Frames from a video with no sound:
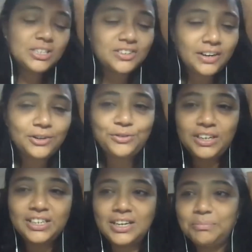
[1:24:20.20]
just trying to
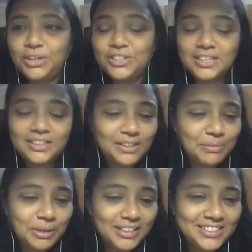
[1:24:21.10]
finish up because there are 3
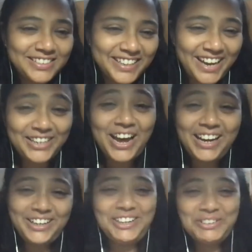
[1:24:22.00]
minutes. And
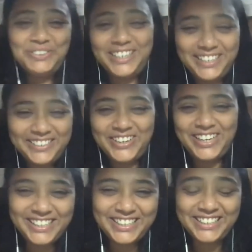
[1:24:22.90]
you were
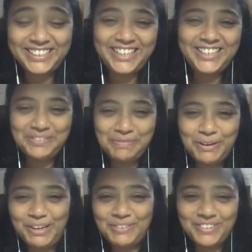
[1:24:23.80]
very clear
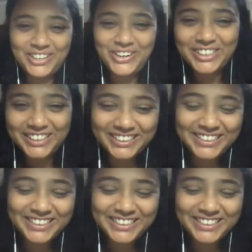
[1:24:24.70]
about 11 o'clock.